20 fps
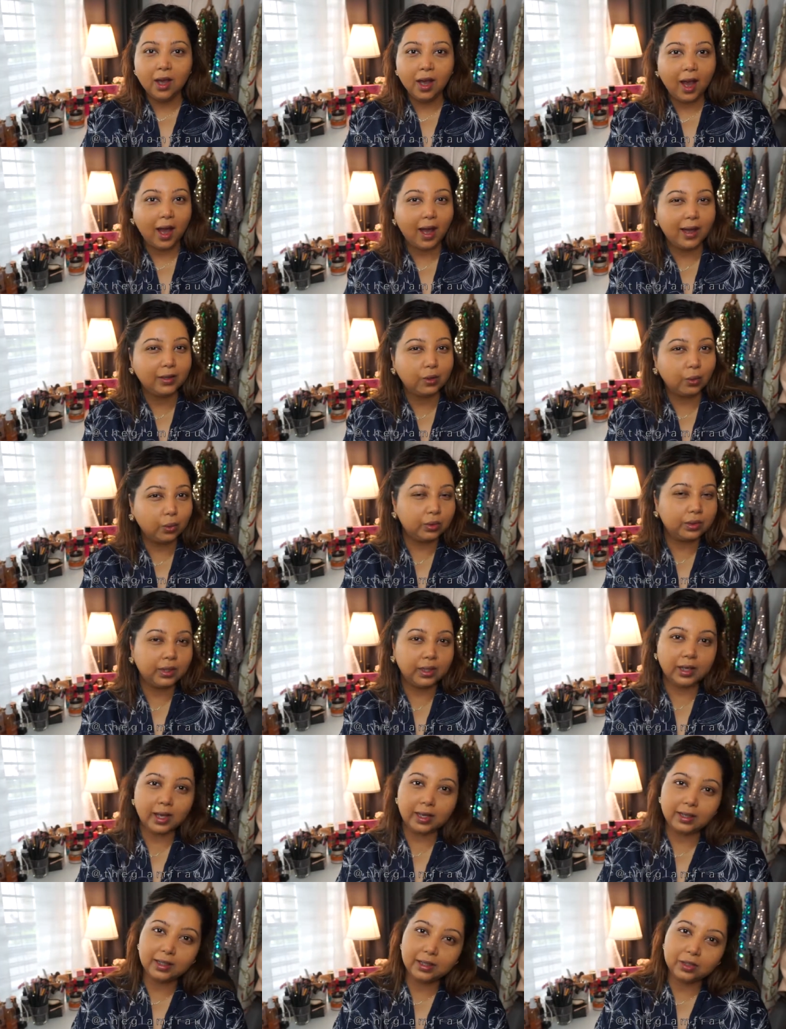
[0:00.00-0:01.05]
I don't think
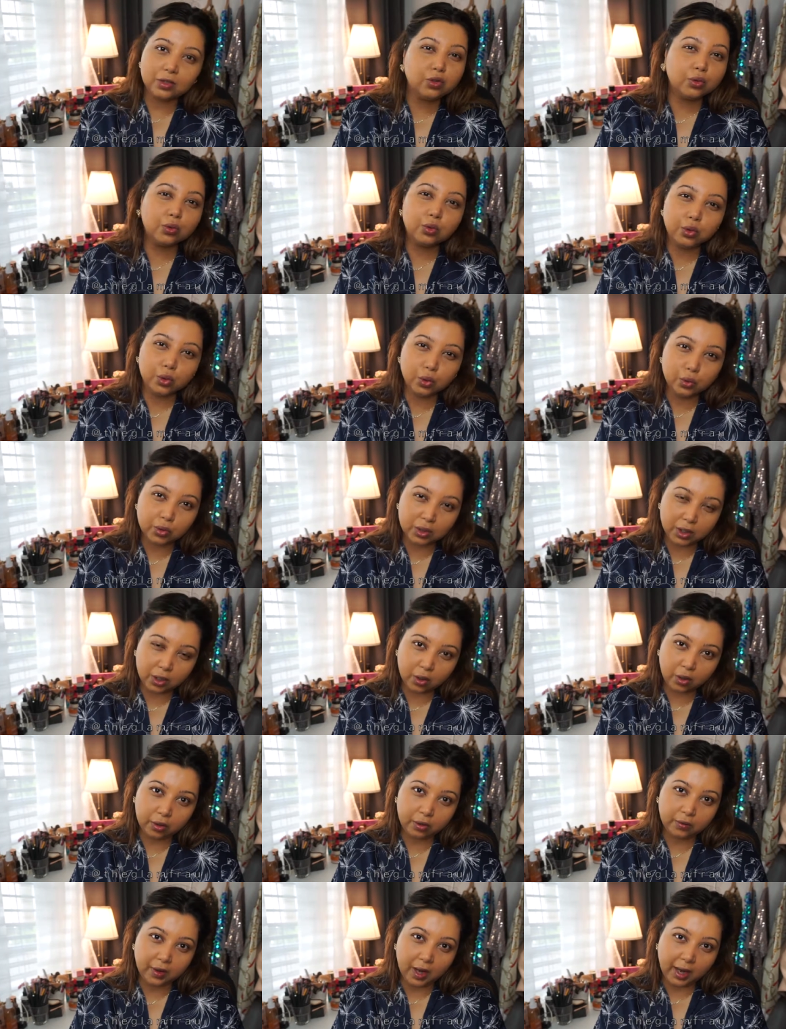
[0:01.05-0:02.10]
I need to use a lot
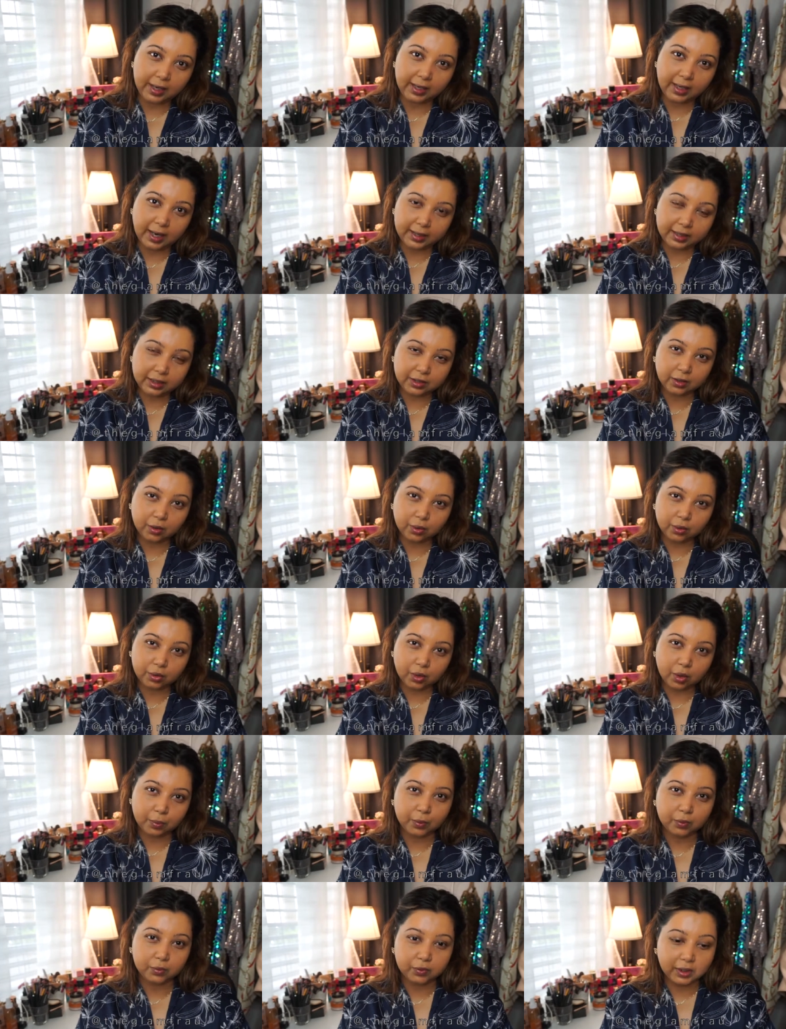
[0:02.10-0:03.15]
of highlighter on
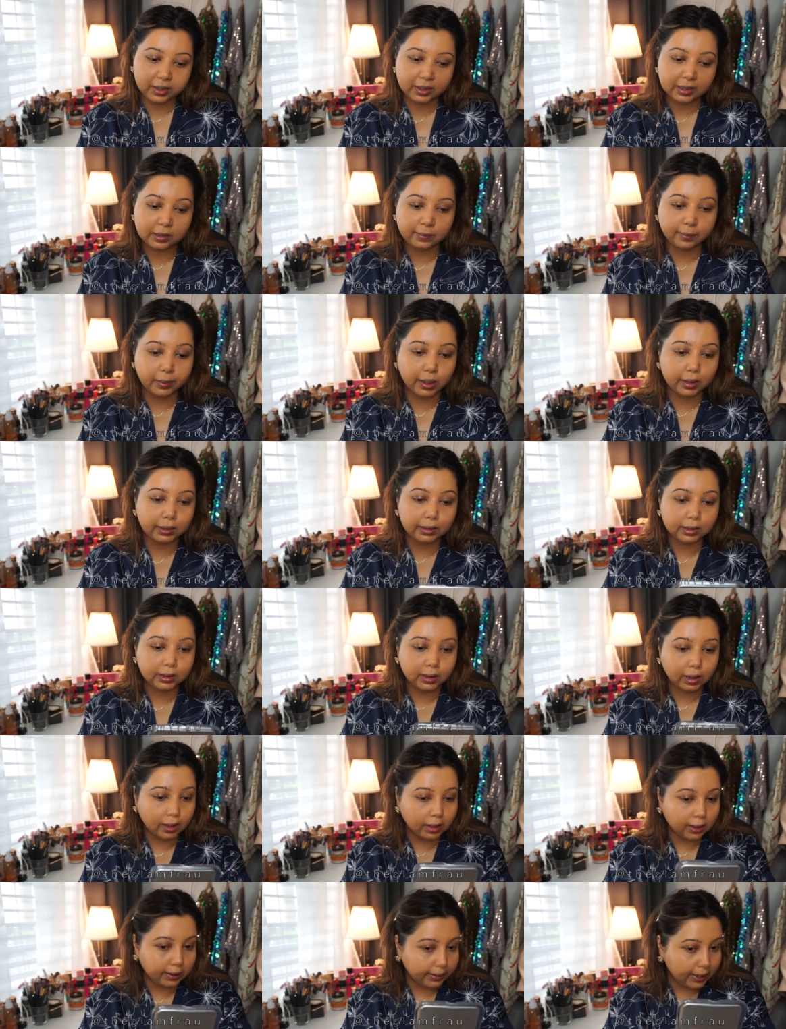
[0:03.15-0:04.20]
top of this, but
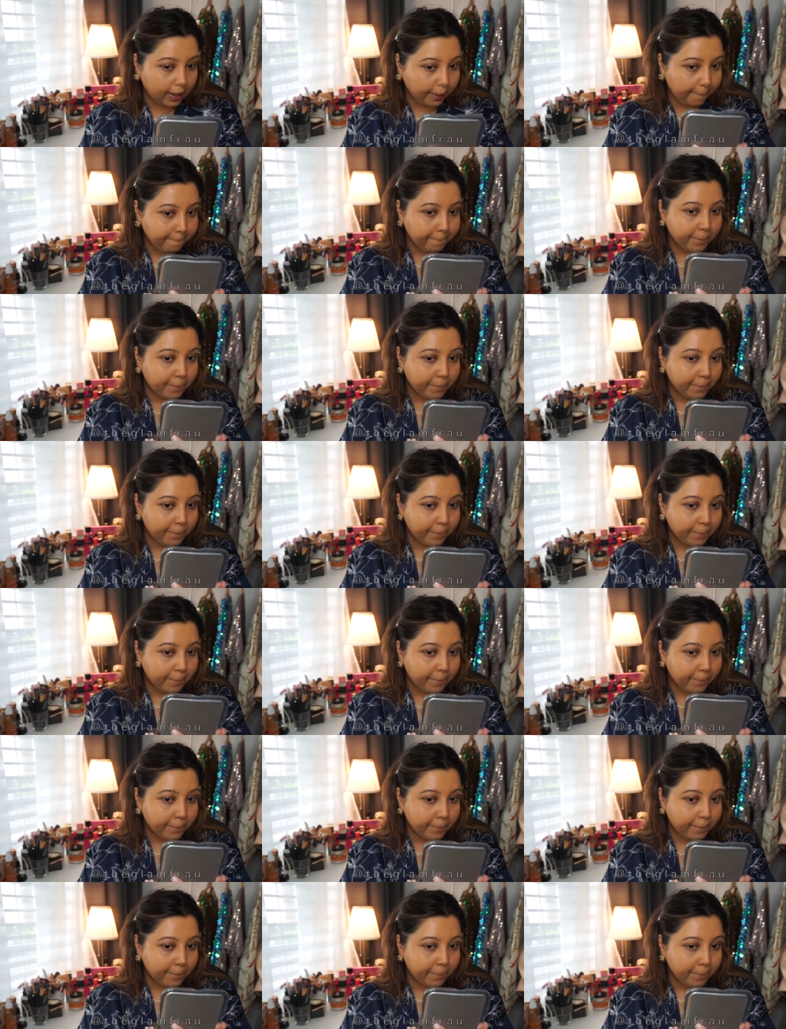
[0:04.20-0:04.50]
yeah,